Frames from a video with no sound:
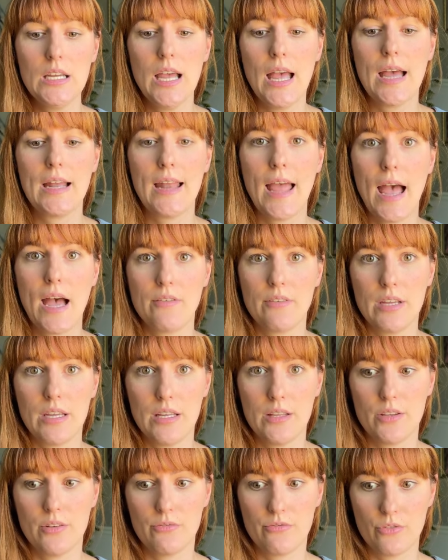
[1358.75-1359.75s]
and
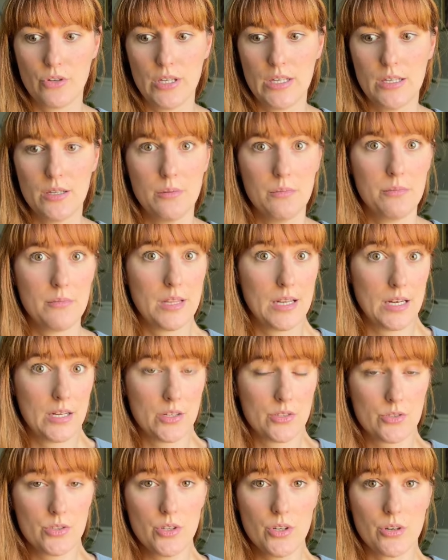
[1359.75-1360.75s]
having the freedom that I
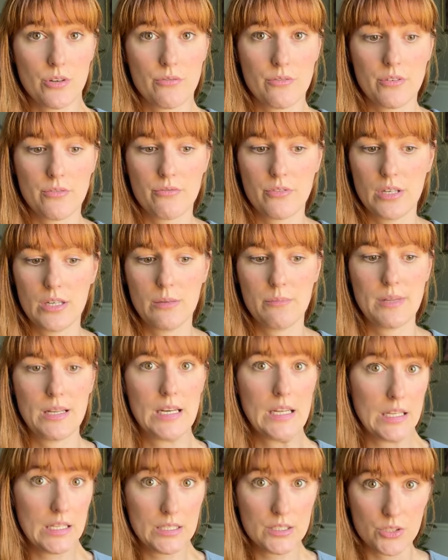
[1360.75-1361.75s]
deserve, the freedom that
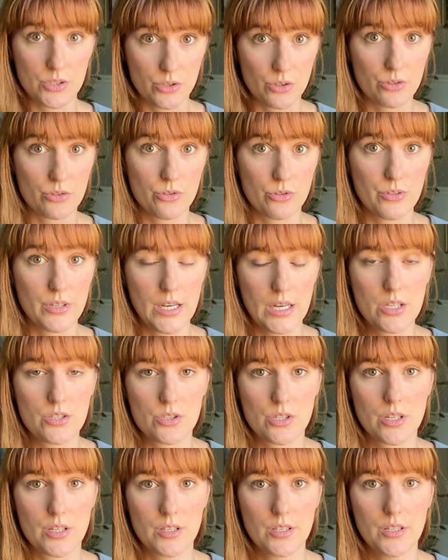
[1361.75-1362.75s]
is your true
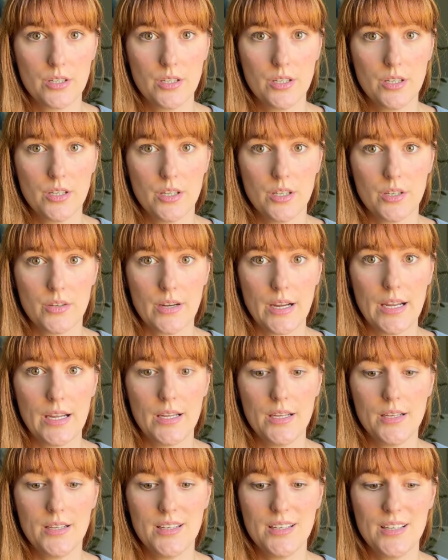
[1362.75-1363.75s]
nature, right?